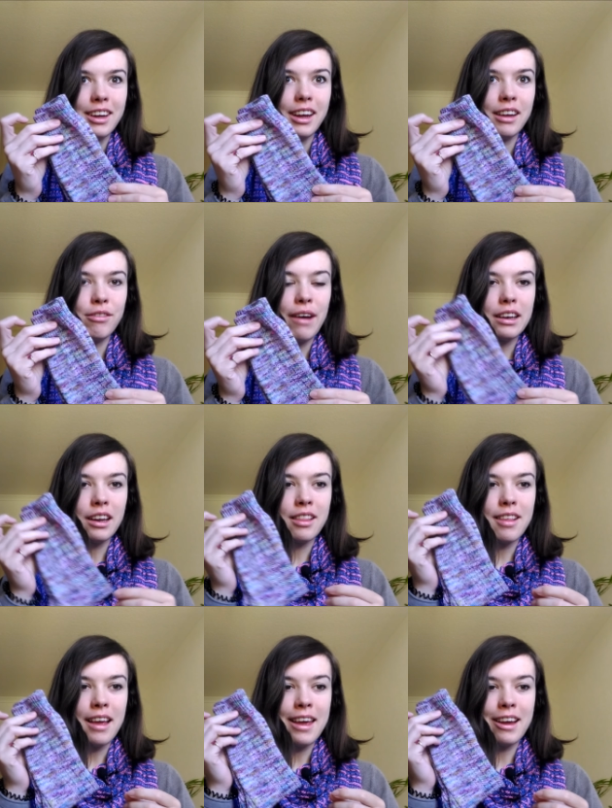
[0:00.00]
in fact
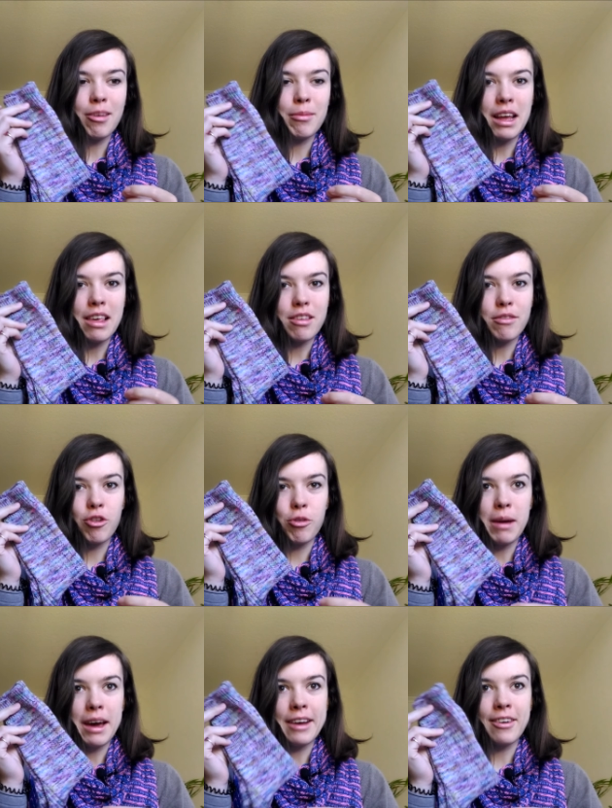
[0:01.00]
it's a combination of two
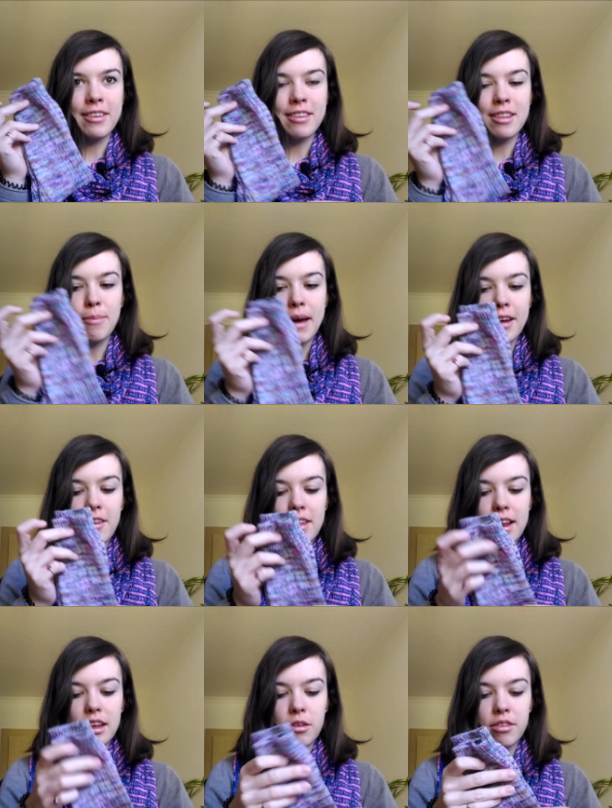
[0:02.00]
patterns the pattern that
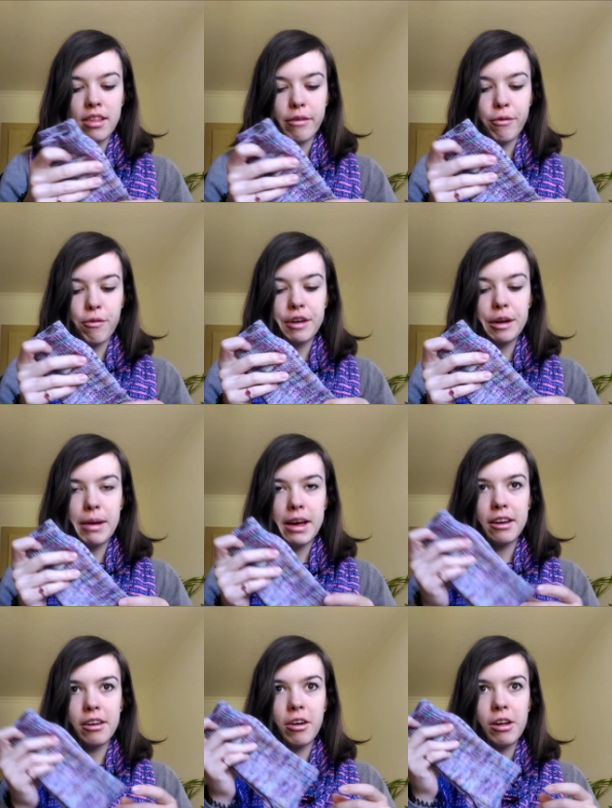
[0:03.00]
I use is a free
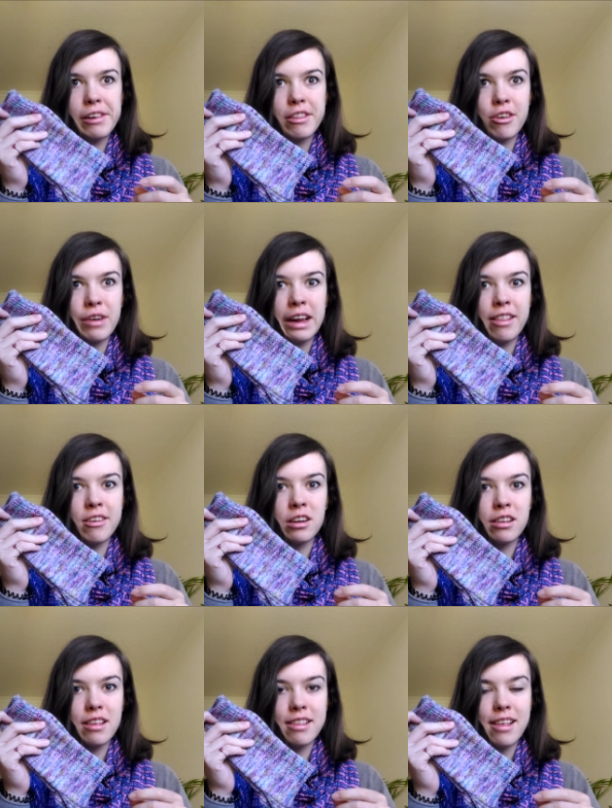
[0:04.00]
pattern called charade
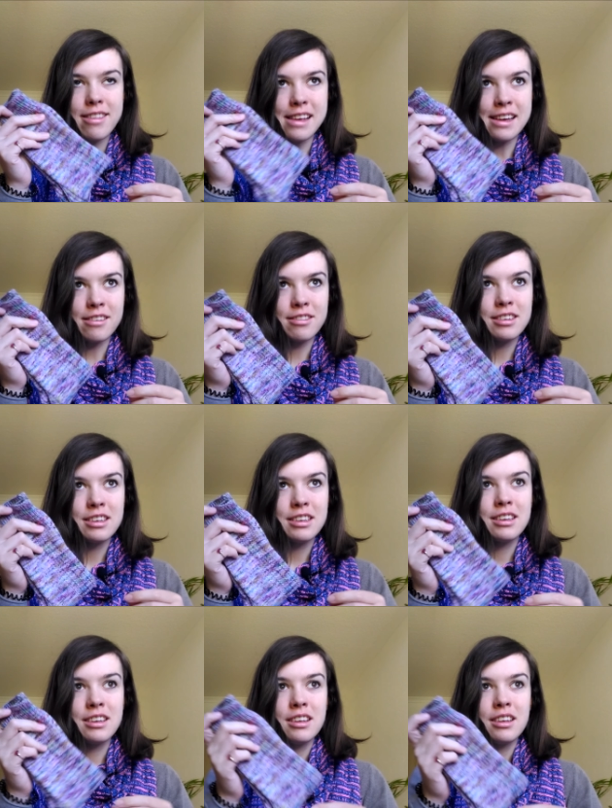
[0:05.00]
socks as I said
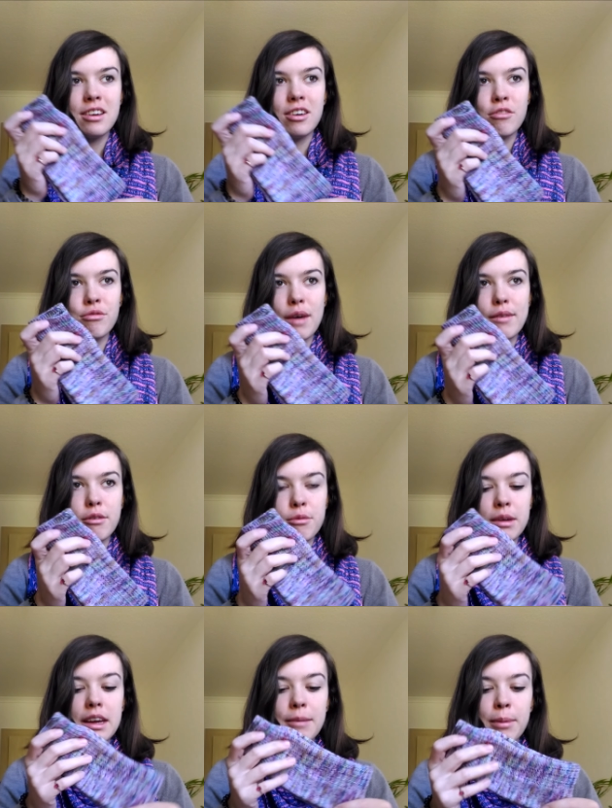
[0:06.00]
on
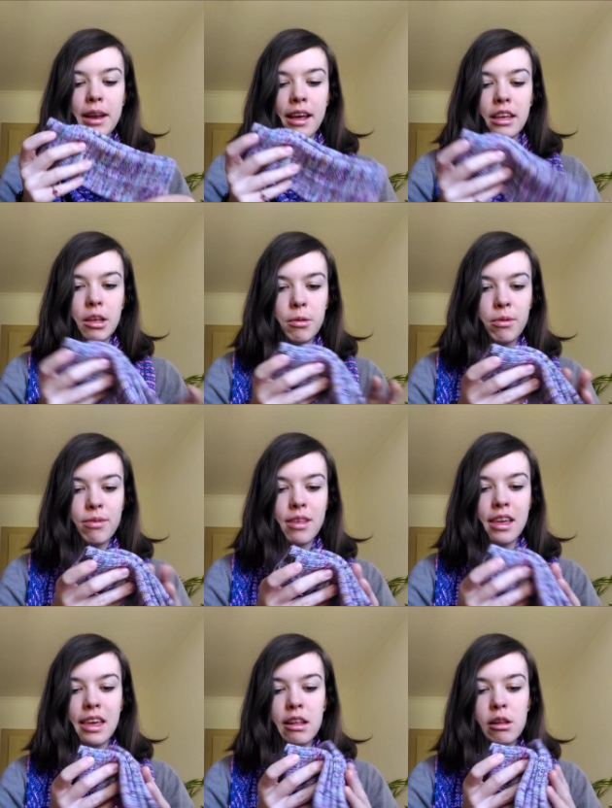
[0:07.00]
Ravelry, but I used the
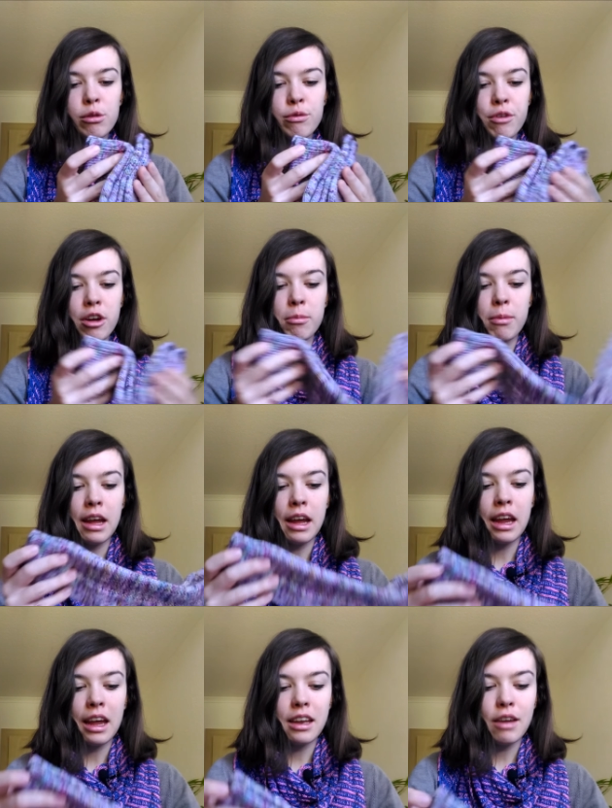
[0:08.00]
heel from
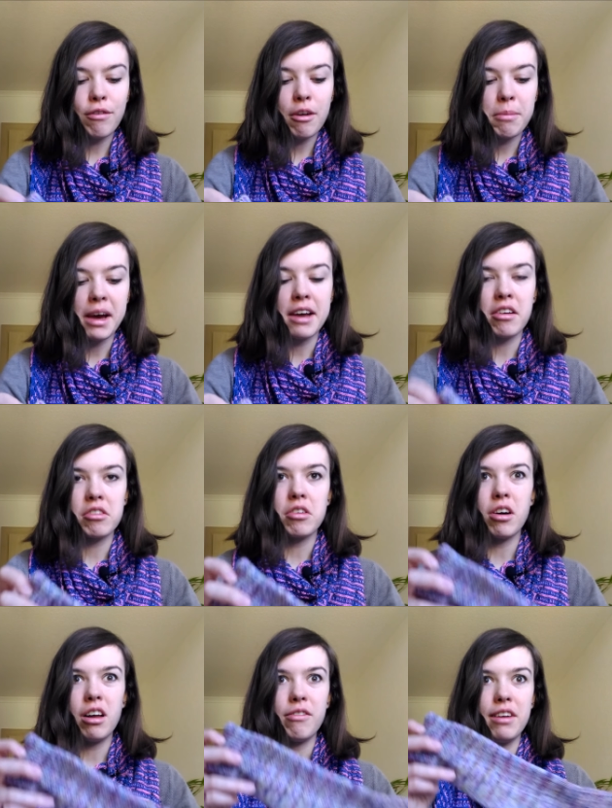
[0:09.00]
a different pattern
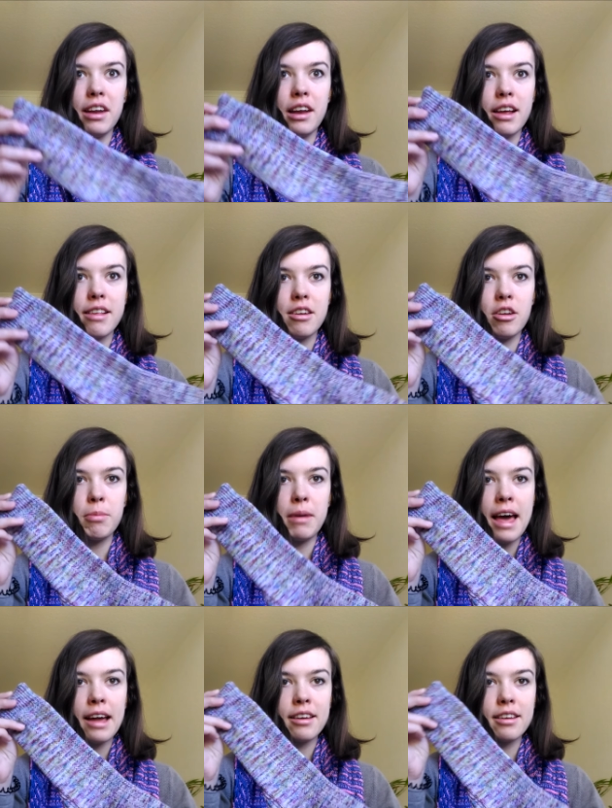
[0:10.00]
called Vanilla is a New
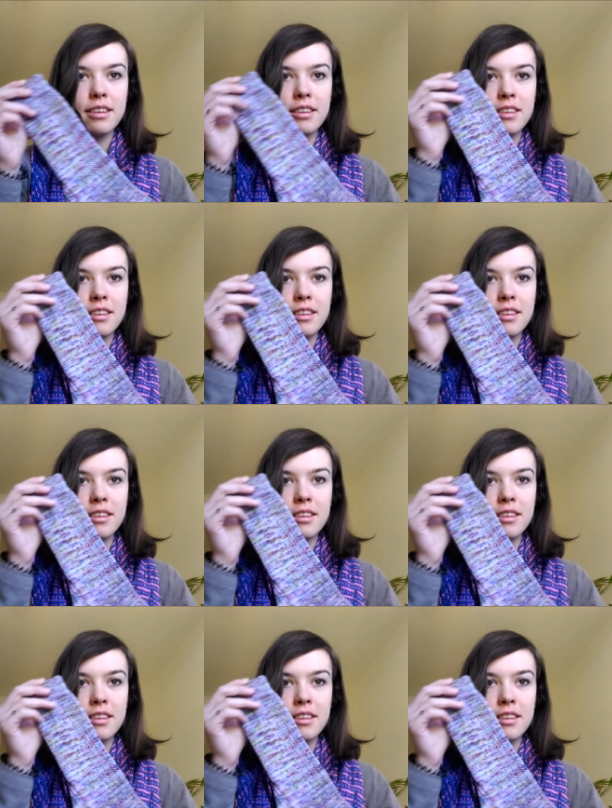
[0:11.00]
Black,